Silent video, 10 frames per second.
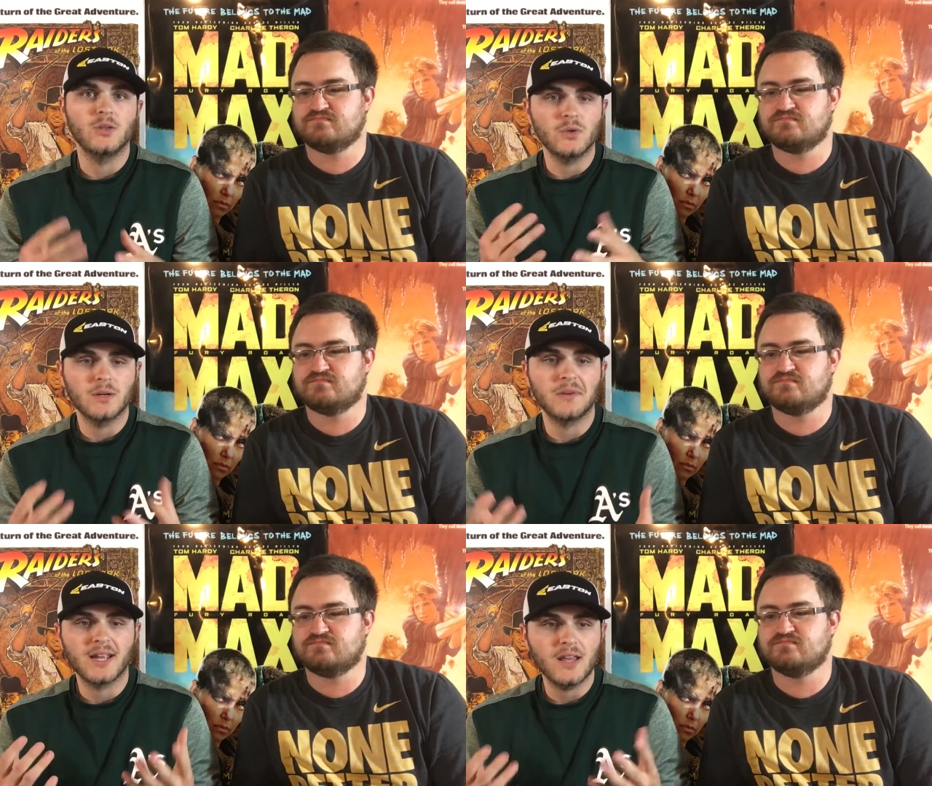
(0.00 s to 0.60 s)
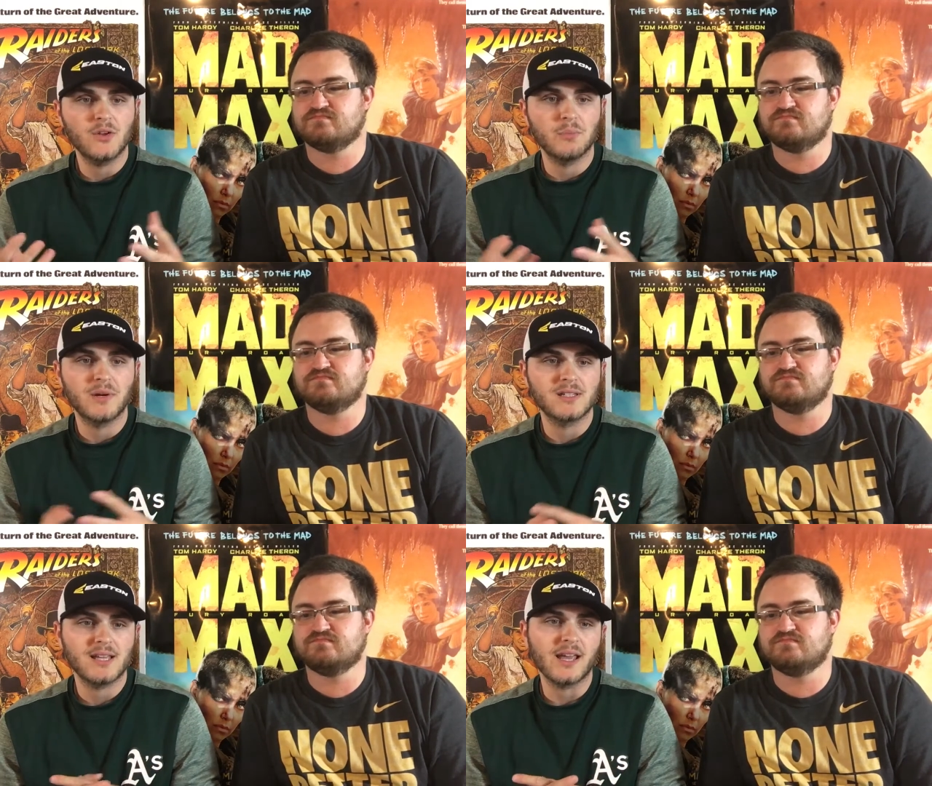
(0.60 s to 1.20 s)
Speaker 1: do come together,
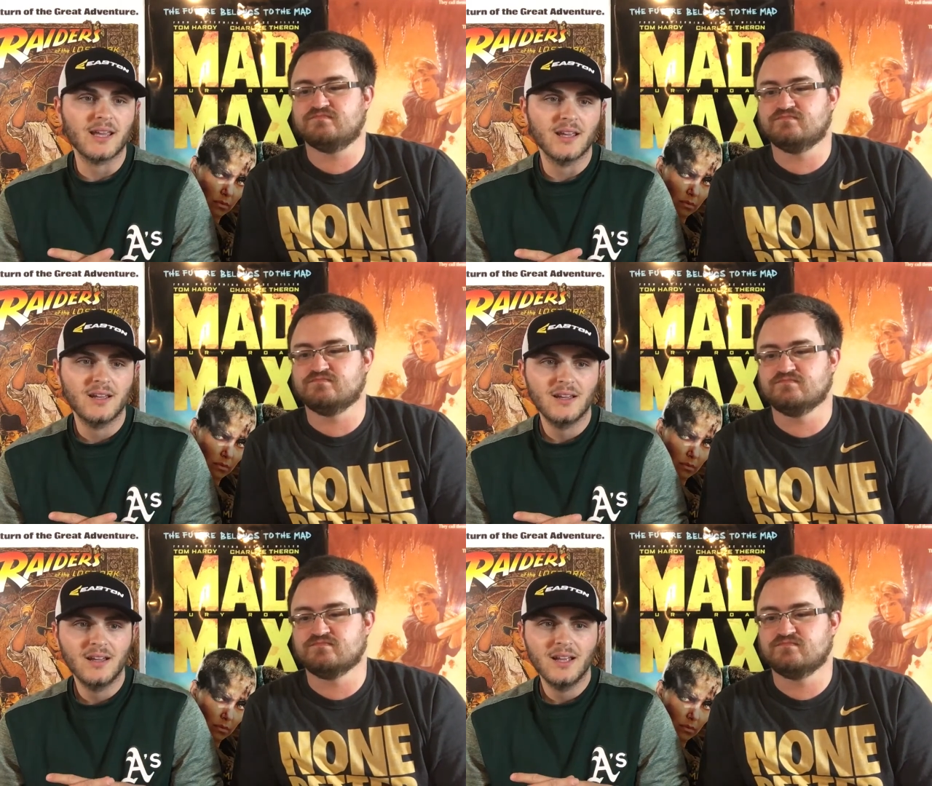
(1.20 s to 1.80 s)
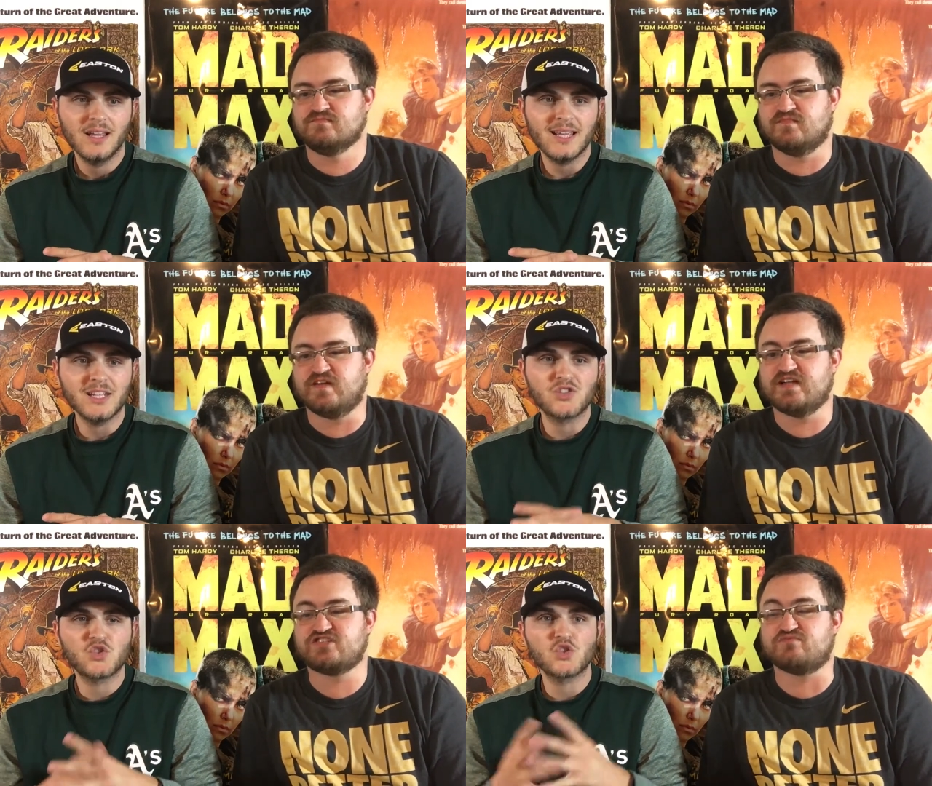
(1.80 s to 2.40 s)
but it's like
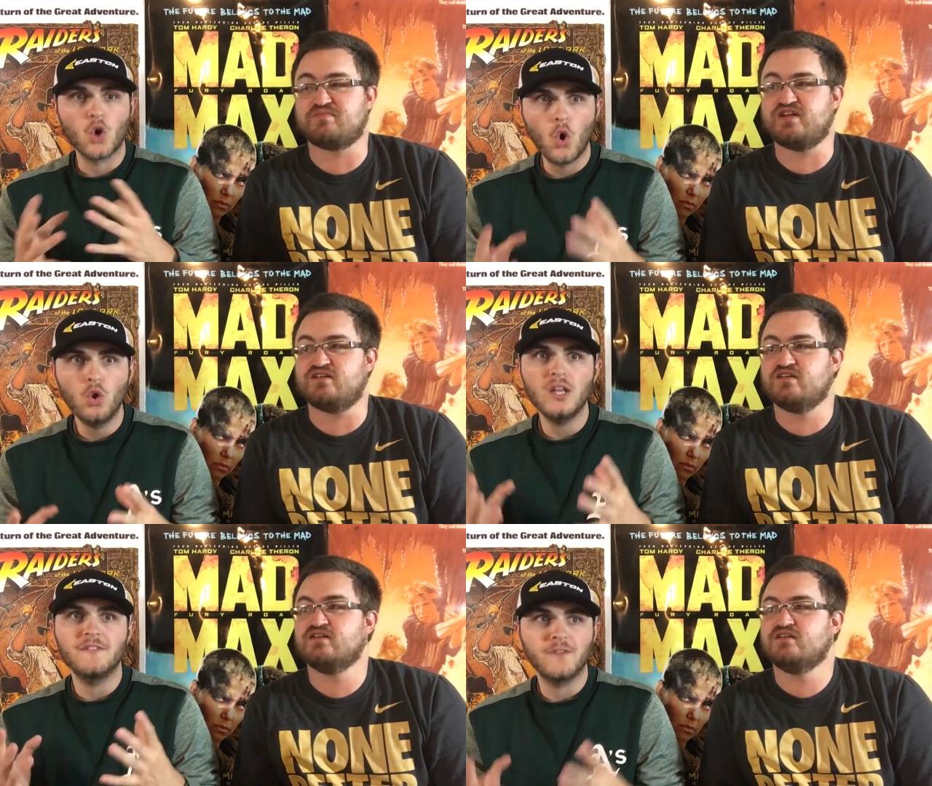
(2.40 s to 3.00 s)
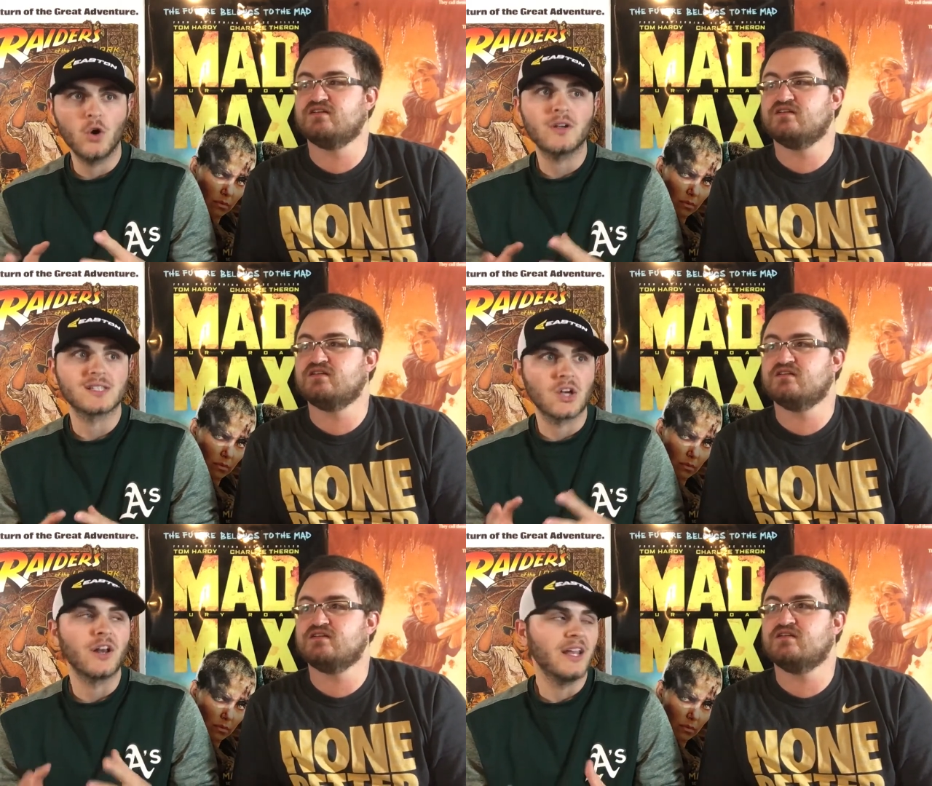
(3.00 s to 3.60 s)
it's, it's solely he,
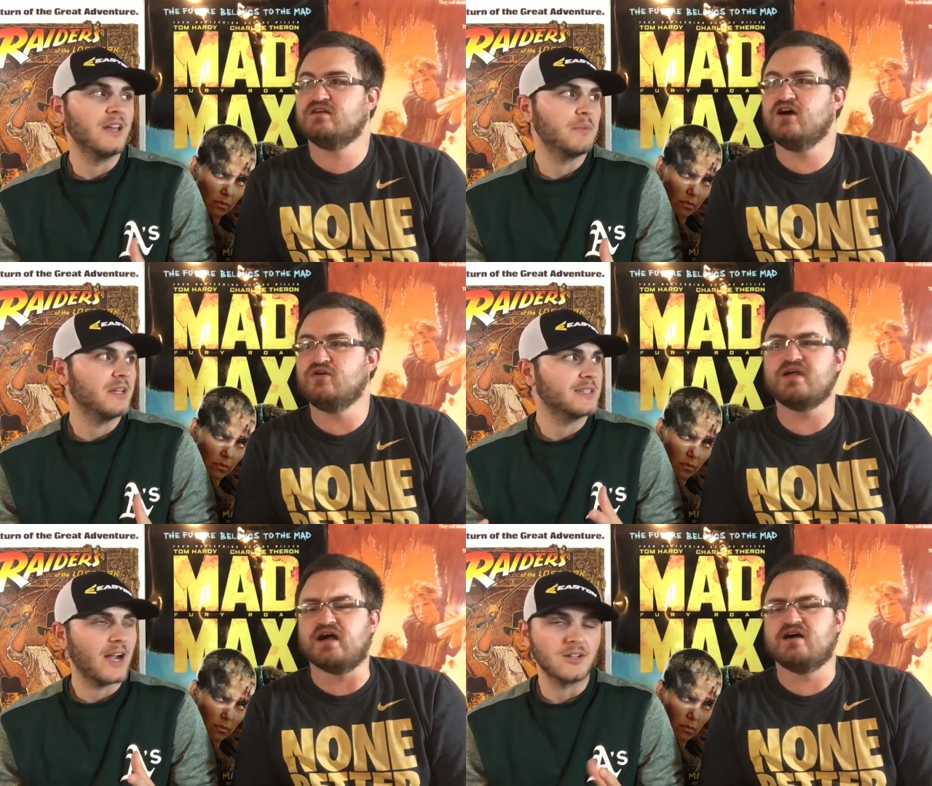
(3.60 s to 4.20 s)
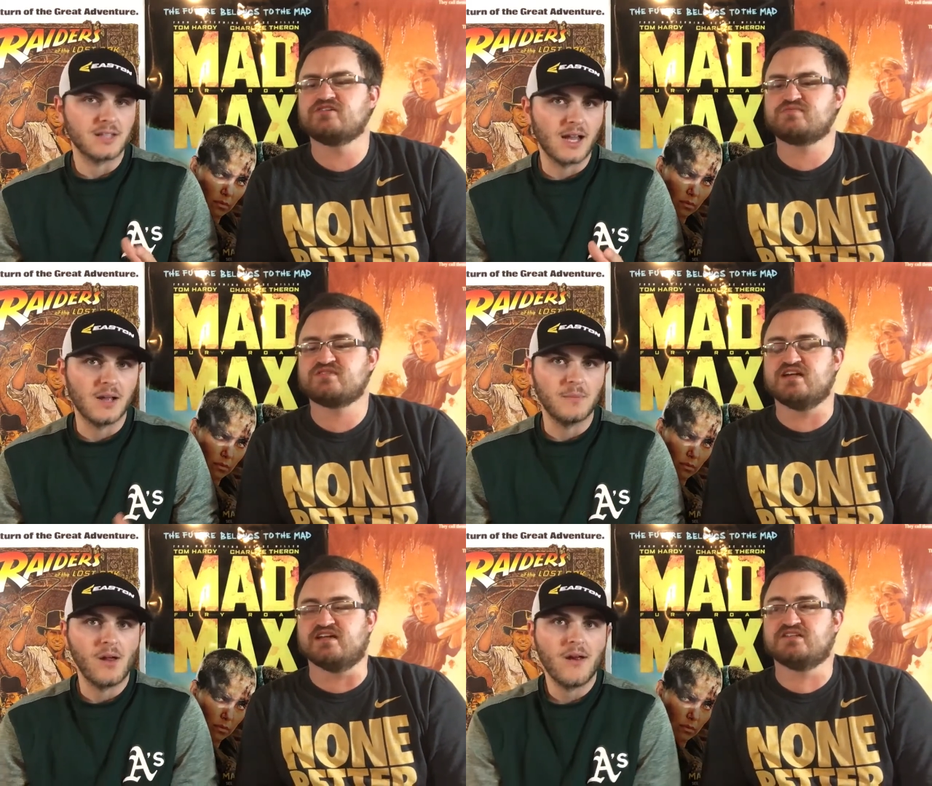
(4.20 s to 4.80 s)
focused on him. Oh the yeah, hundred
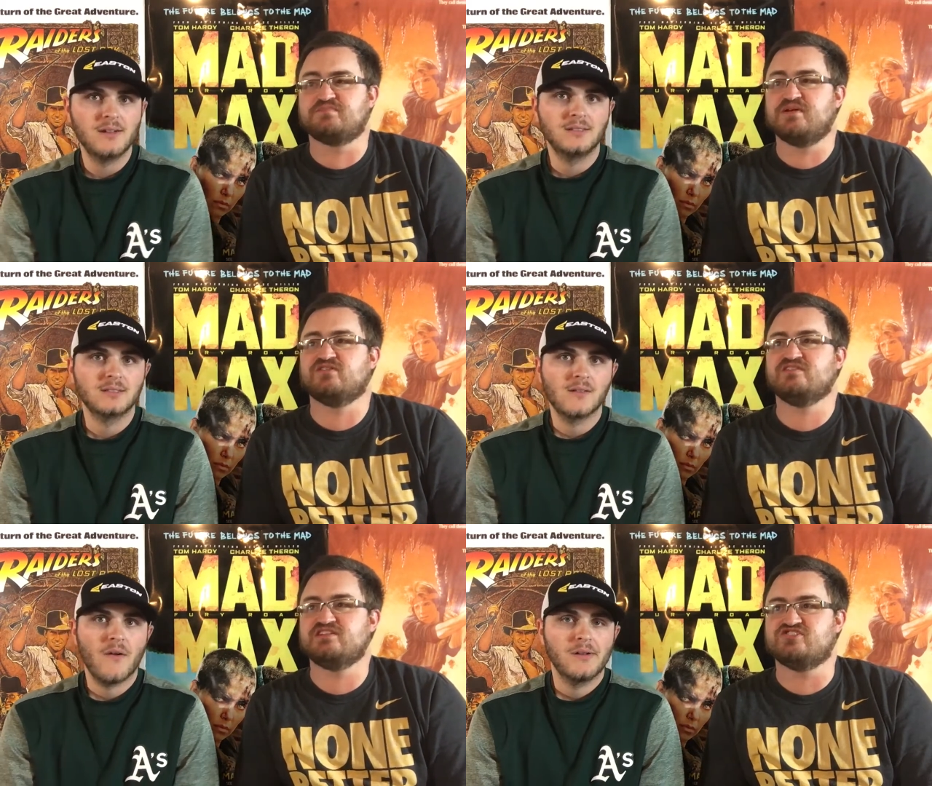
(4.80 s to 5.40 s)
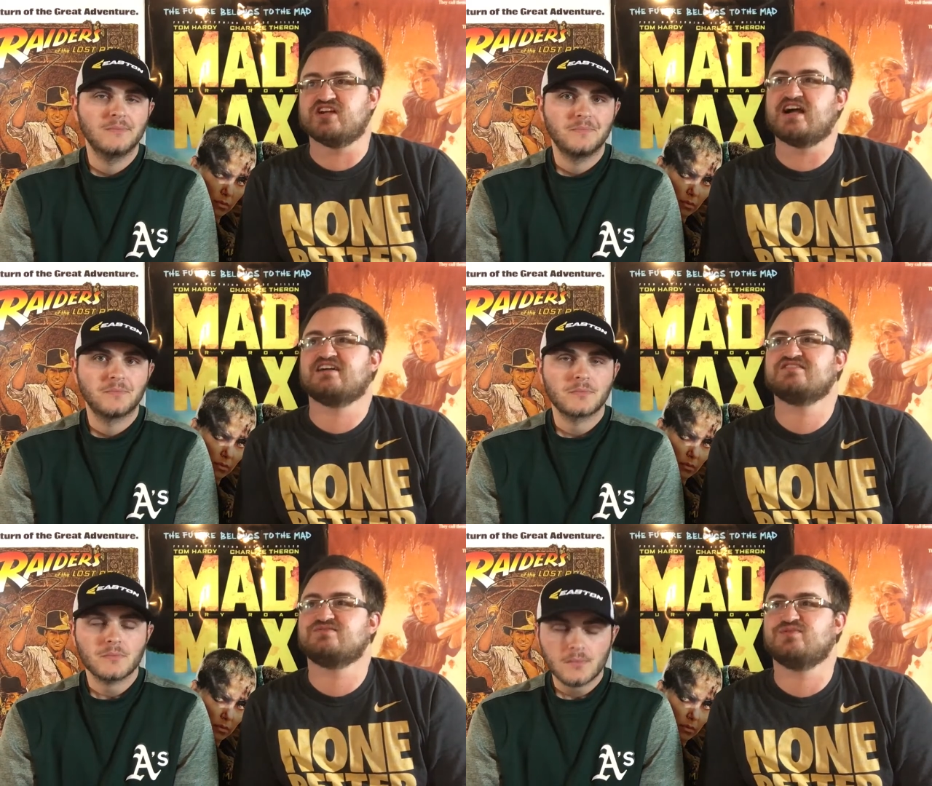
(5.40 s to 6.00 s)
percent. It's purely
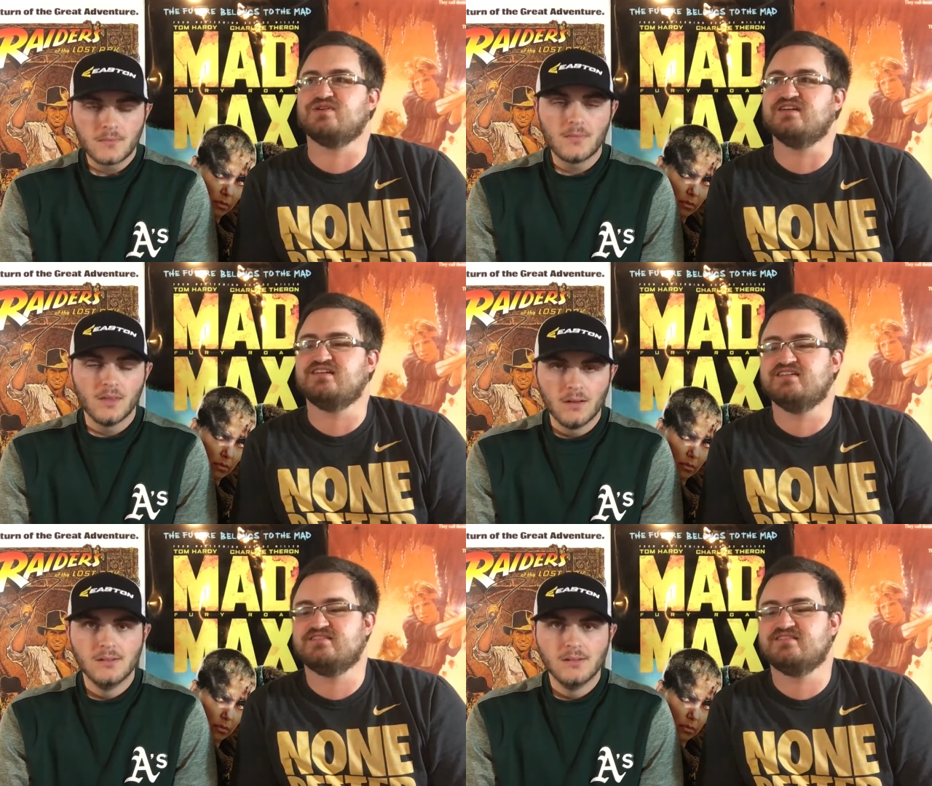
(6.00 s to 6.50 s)
Jack's story.